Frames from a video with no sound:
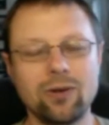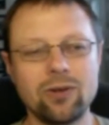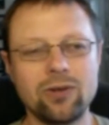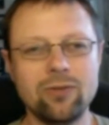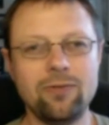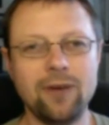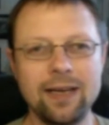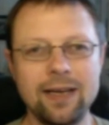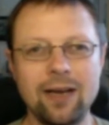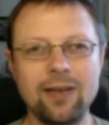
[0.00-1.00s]
in order to
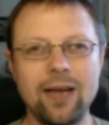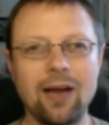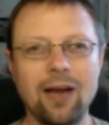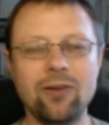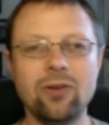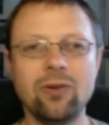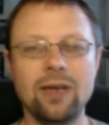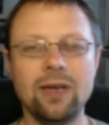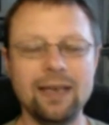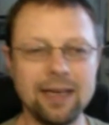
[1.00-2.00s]
find out how
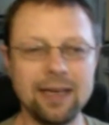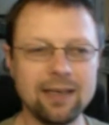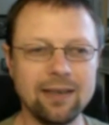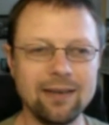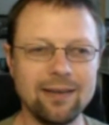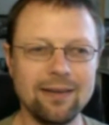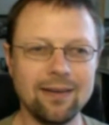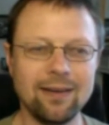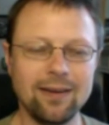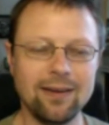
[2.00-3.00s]
to connect
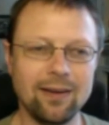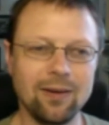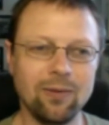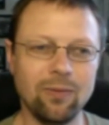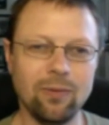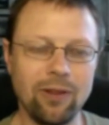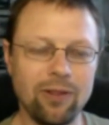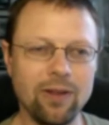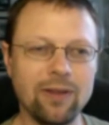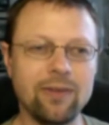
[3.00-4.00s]

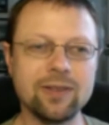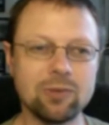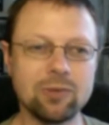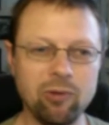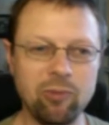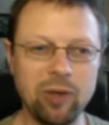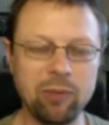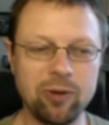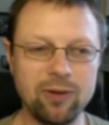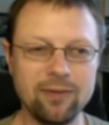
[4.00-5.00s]
with this group
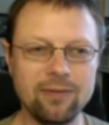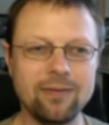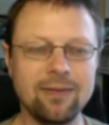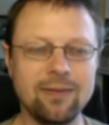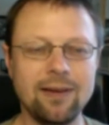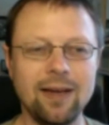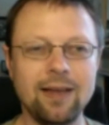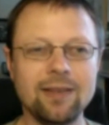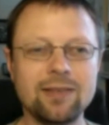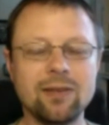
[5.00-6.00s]
of people
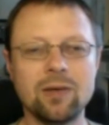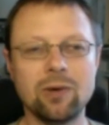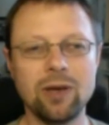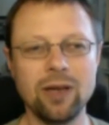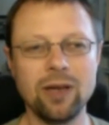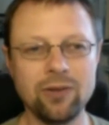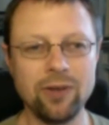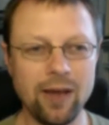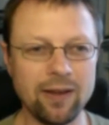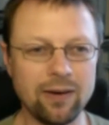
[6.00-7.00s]
and start
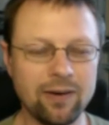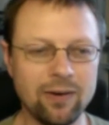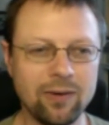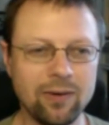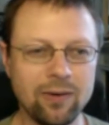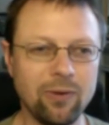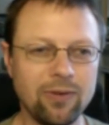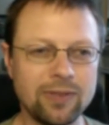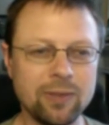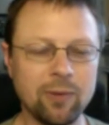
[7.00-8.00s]
working together
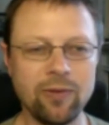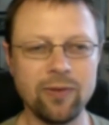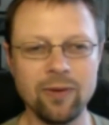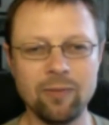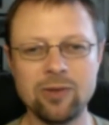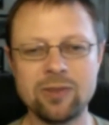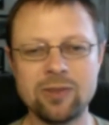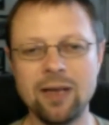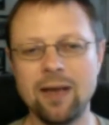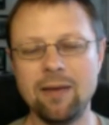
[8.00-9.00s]
with some of the
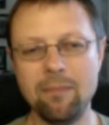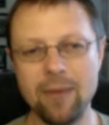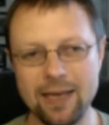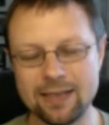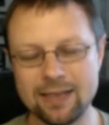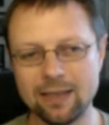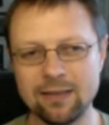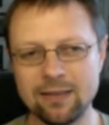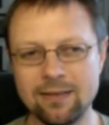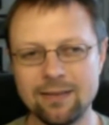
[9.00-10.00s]
most
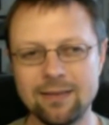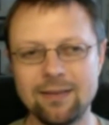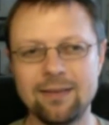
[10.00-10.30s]
amazing